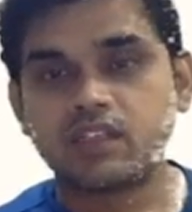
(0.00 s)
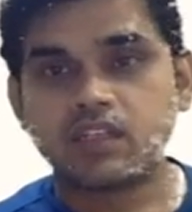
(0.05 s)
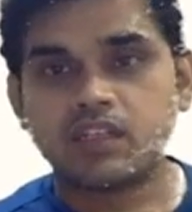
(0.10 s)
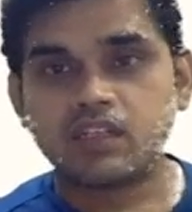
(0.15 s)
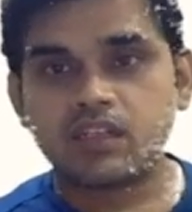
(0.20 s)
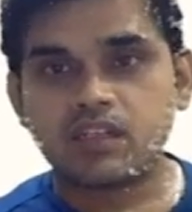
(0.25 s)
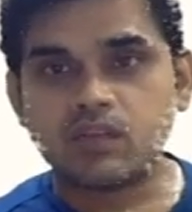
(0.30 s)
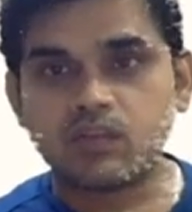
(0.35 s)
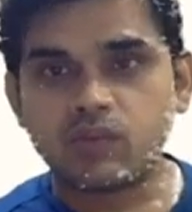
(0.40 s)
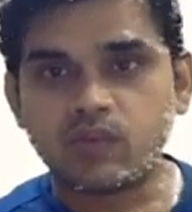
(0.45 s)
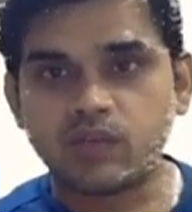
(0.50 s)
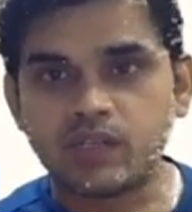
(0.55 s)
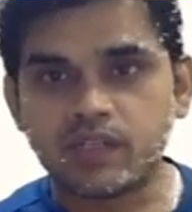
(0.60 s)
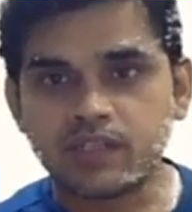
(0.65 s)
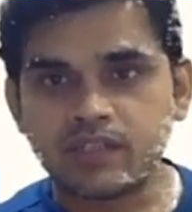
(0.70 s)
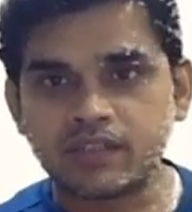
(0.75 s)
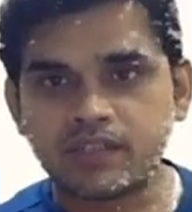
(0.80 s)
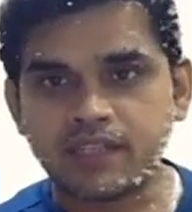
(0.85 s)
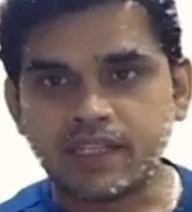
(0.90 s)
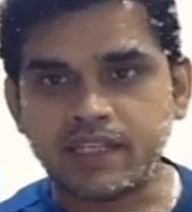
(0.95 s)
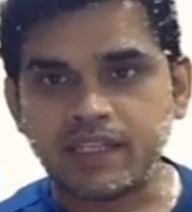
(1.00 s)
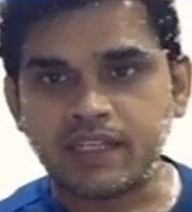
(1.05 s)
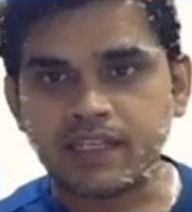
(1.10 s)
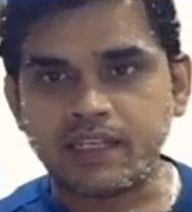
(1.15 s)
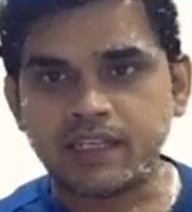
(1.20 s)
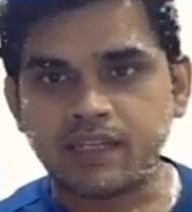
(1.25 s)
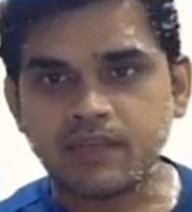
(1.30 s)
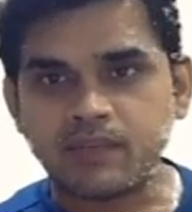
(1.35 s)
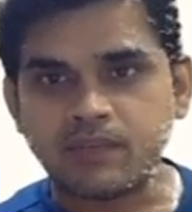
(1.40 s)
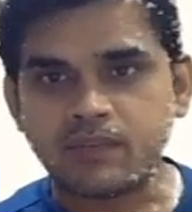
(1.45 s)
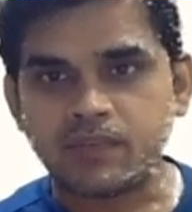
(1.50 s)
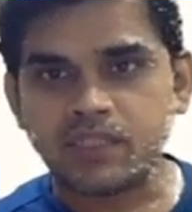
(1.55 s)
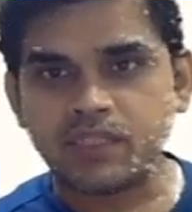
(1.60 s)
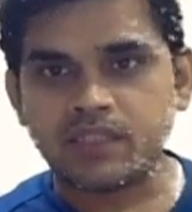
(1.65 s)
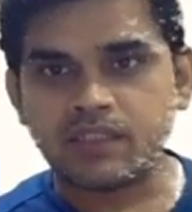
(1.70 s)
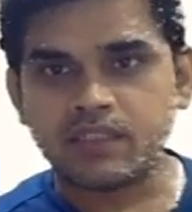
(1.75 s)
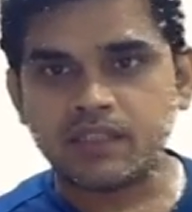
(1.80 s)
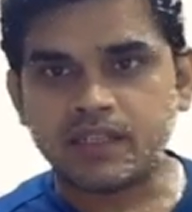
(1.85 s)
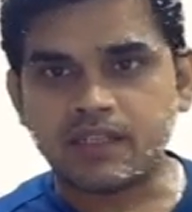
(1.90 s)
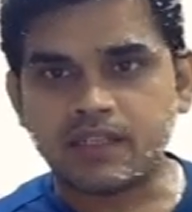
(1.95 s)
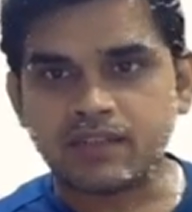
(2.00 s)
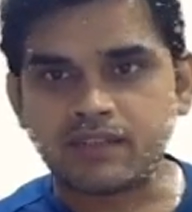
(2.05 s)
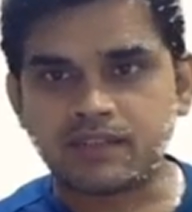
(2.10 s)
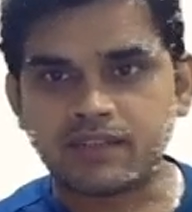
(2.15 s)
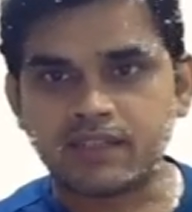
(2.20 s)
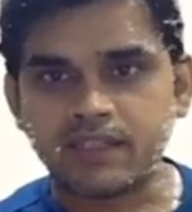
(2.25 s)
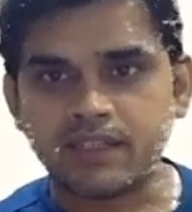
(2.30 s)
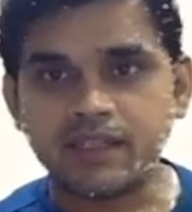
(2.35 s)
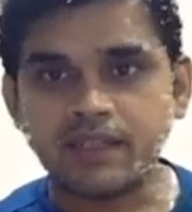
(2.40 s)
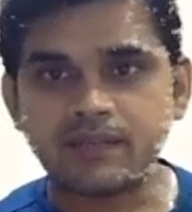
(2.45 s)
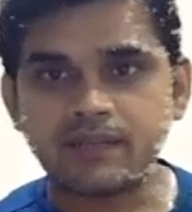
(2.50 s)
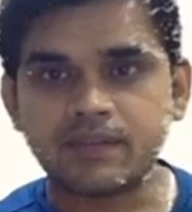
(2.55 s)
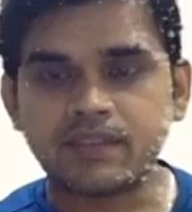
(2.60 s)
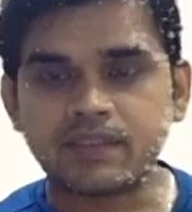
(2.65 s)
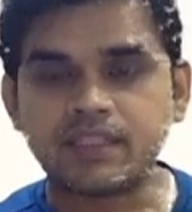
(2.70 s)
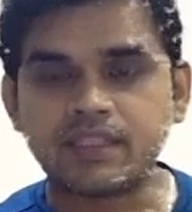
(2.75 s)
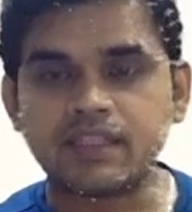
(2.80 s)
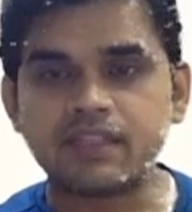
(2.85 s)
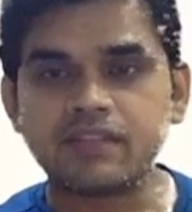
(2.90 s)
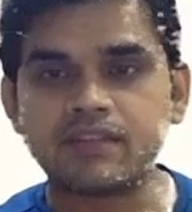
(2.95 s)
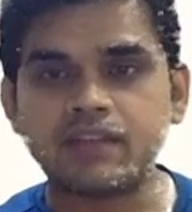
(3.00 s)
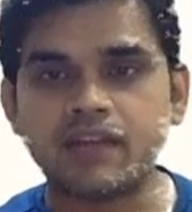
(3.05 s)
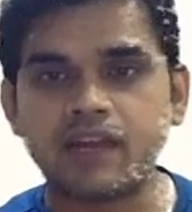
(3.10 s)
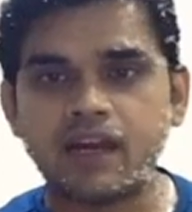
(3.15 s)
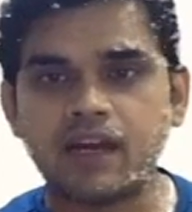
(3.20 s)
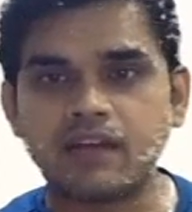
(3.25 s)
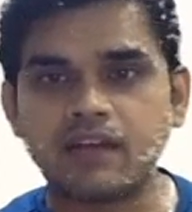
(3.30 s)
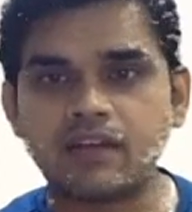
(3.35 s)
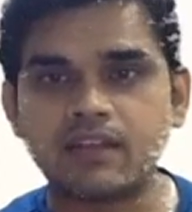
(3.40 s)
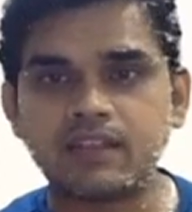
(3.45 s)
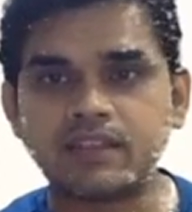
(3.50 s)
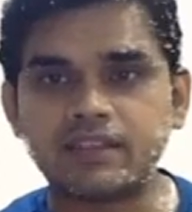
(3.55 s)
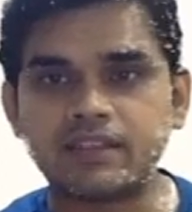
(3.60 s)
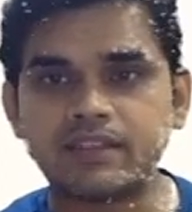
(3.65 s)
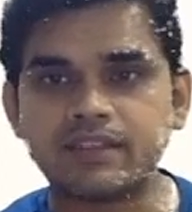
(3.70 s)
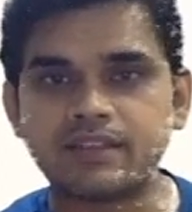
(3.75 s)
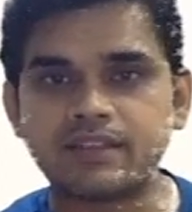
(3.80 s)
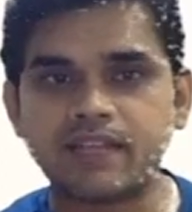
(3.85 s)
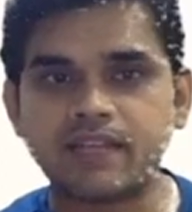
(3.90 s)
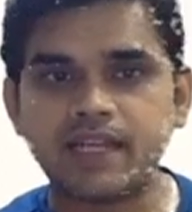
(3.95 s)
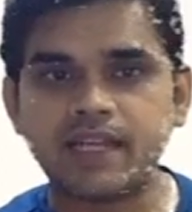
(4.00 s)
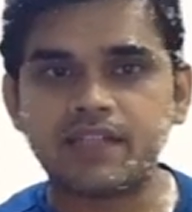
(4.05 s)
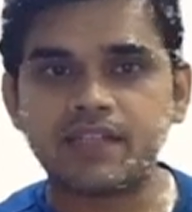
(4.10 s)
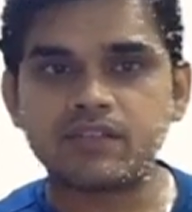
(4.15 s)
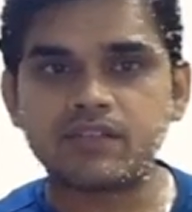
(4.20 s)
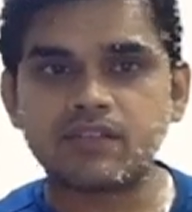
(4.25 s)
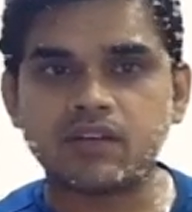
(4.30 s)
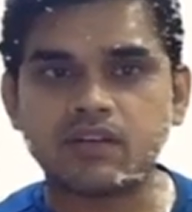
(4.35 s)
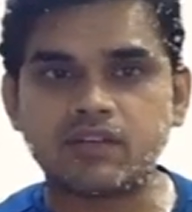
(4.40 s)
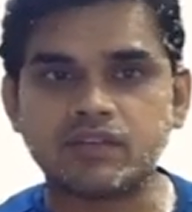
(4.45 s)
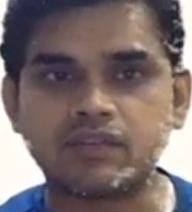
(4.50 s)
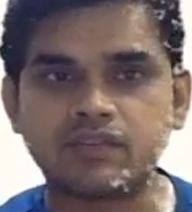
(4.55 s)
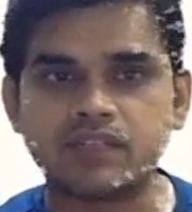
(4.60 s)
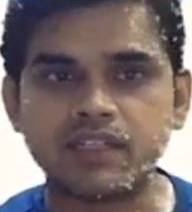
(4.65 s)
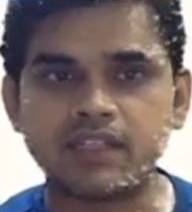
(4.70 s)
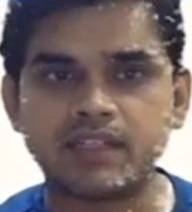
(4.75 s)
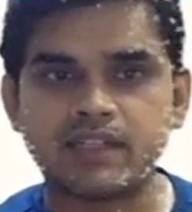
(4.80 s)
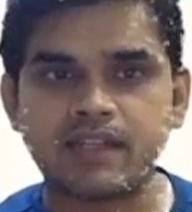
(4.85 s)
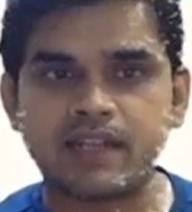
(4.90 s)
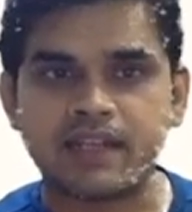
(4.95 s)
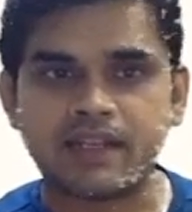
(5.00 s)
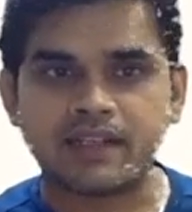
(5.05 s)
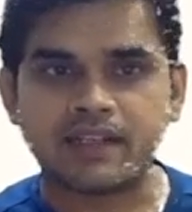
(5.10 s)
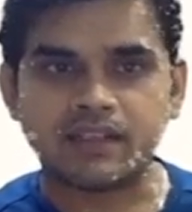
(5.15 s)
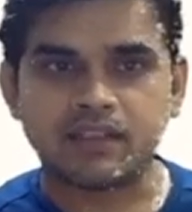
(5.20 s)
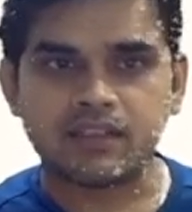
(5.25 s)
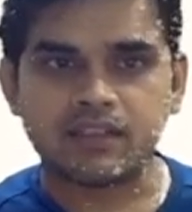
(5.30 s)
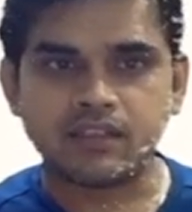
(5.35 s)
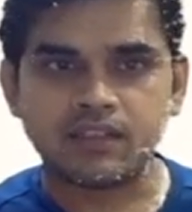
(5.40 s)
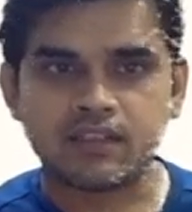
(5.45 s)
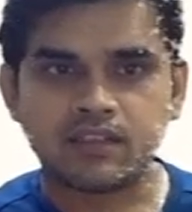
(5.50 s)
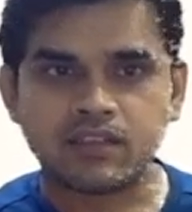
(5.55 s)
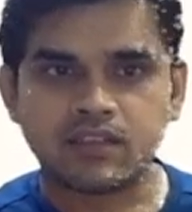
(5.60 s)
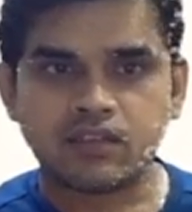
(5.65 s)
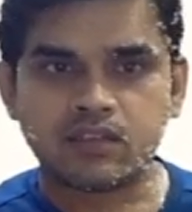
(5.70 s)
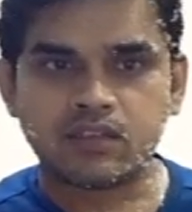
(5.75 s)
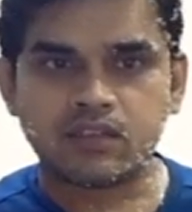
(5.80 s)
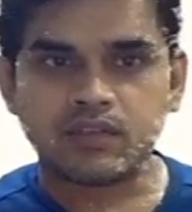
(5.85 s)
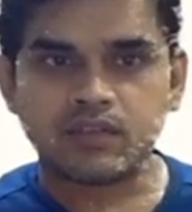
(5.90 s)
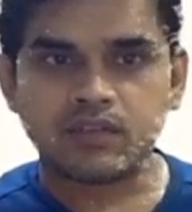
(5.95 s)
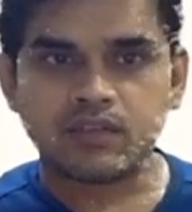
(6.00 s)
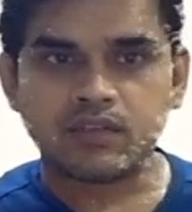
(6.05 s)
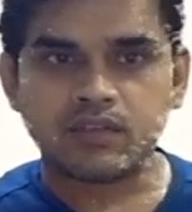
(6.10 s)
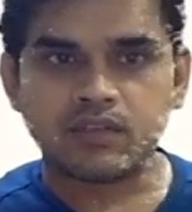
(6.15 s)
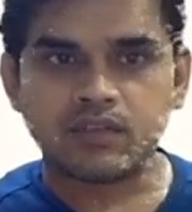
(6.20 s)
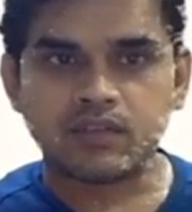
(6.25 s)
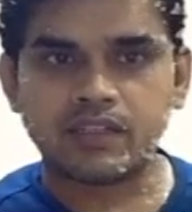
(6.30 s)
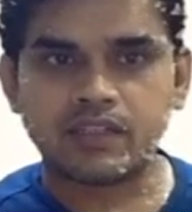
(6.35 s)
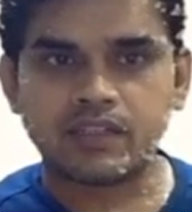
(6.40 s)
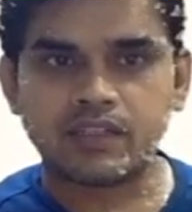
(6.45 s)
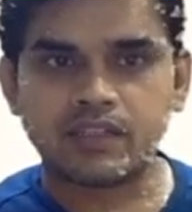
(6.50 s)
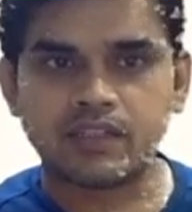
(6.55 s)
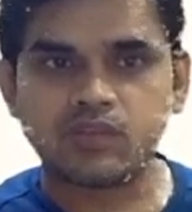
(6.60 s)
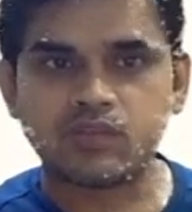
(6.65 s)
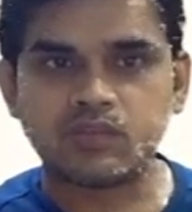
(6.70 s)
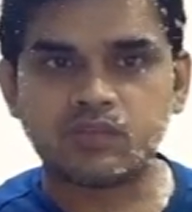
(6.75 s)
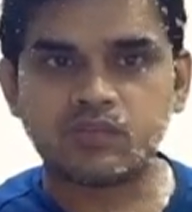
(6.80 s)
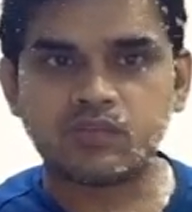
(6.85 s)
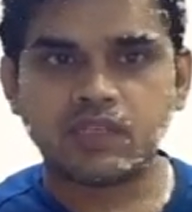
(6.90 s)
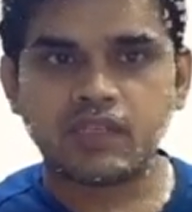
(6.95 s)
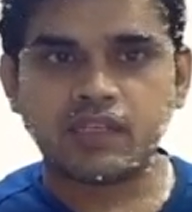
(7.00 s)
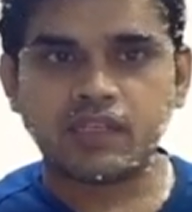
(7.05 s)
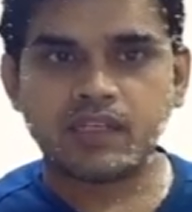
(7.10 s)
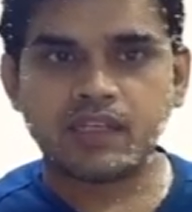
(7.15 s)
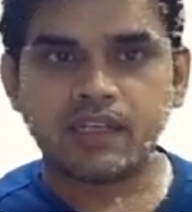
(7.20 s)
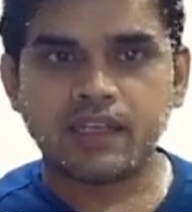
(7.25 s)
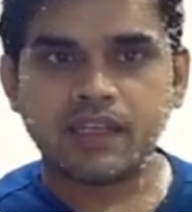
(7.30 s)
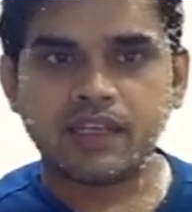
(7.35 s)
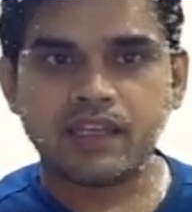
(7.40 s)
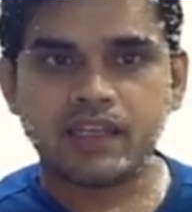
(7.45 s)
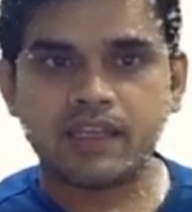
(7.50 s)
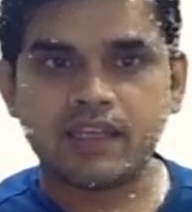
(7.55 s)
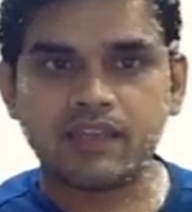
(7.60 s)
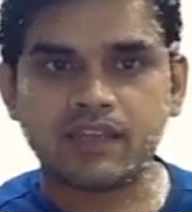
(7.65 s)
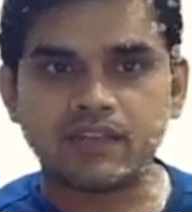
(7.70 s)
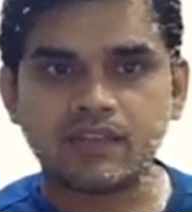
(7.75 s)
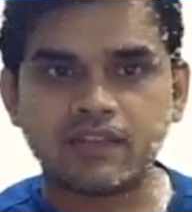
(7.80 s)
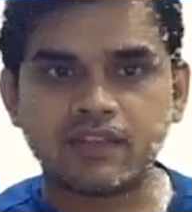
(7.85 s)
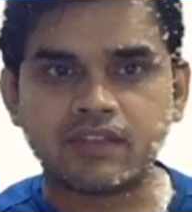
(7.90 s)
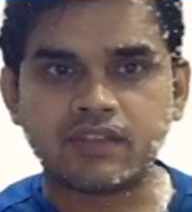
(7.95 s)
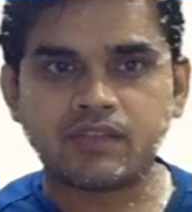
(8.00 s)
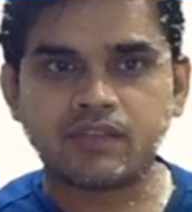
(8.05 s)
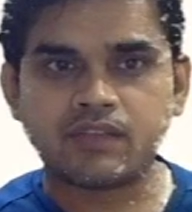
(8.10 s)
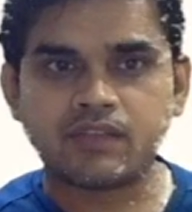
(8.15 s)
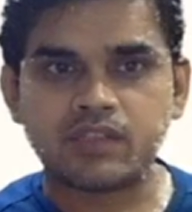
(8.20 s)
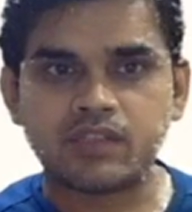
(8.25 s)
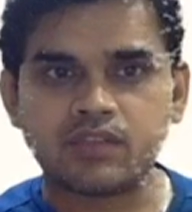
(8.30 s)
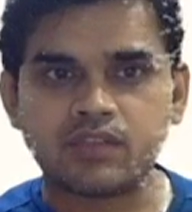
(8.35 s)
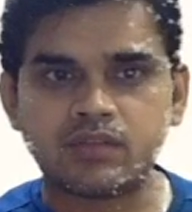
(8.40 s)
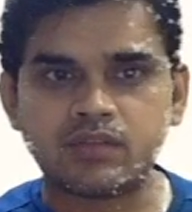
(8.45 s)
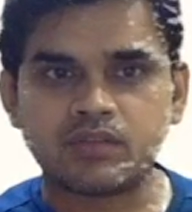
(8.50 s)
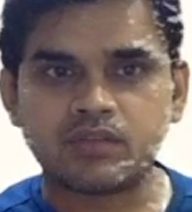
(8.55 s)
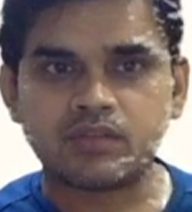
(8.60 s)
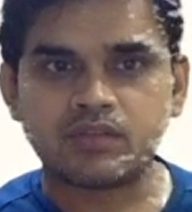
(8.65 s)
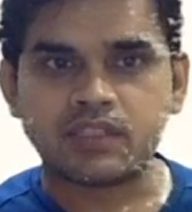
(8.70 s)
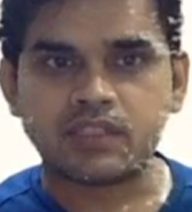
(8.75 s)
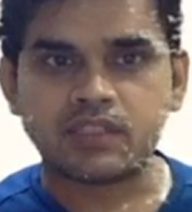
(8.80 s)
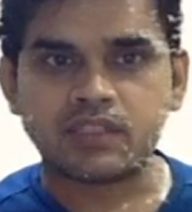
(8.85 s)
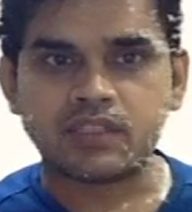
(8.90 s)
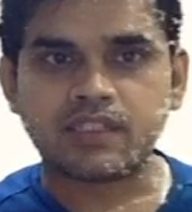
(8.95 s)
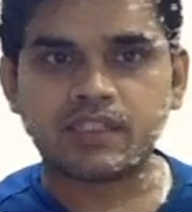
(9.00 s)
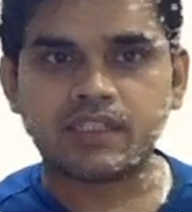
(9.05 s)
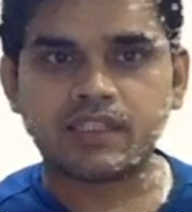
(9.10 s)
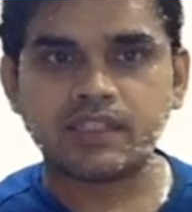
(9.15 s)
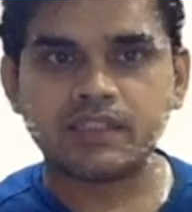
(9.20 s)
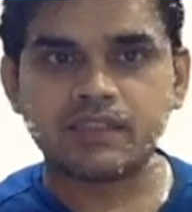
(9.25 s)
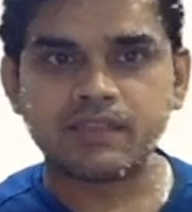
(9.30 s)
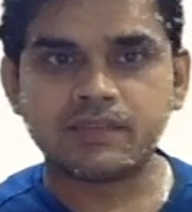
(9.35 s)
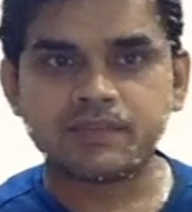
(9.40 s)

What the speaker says: Now what is A, B and C? These are the sides of the triangle. So let us assume A is equal to 60,